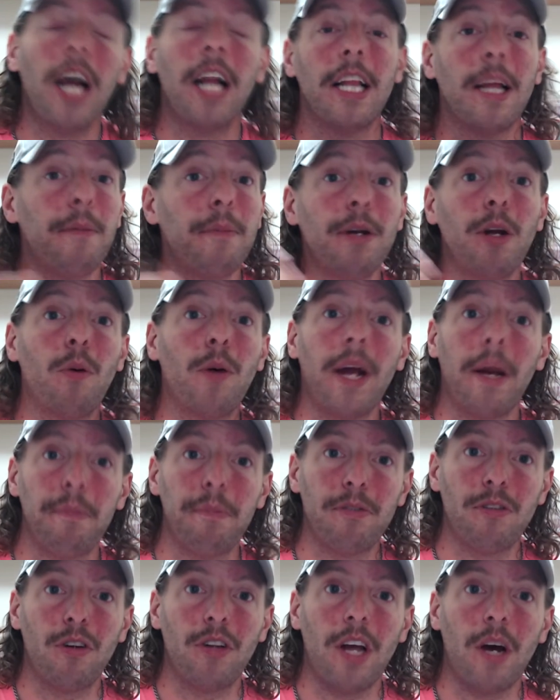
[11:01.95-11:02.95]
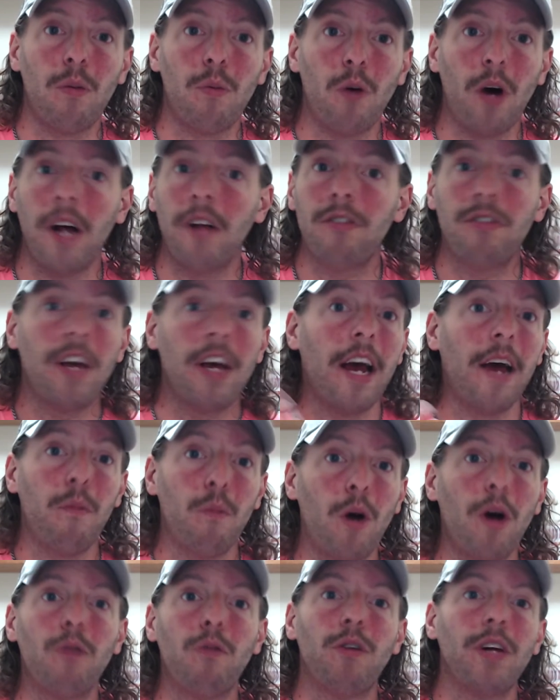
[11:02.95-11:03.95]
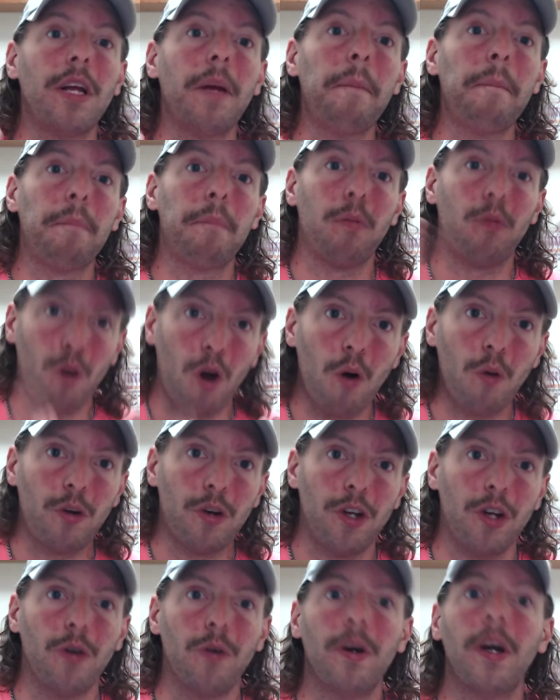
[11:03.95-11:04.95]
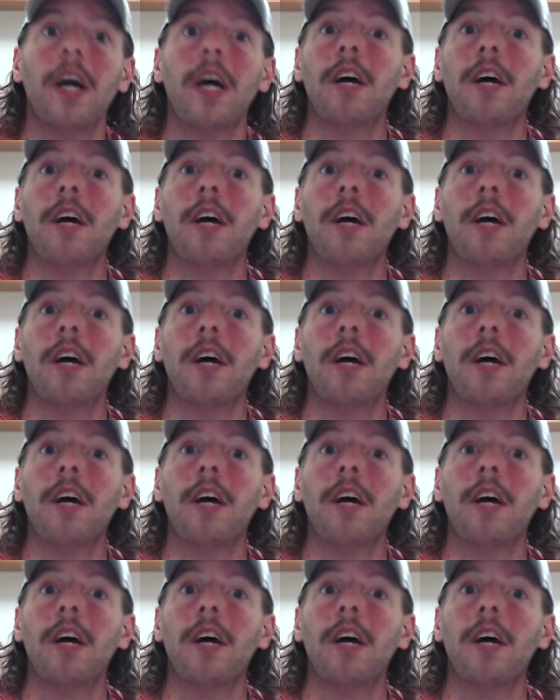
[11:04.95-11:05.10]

Let me know what episode that was and what really broke you.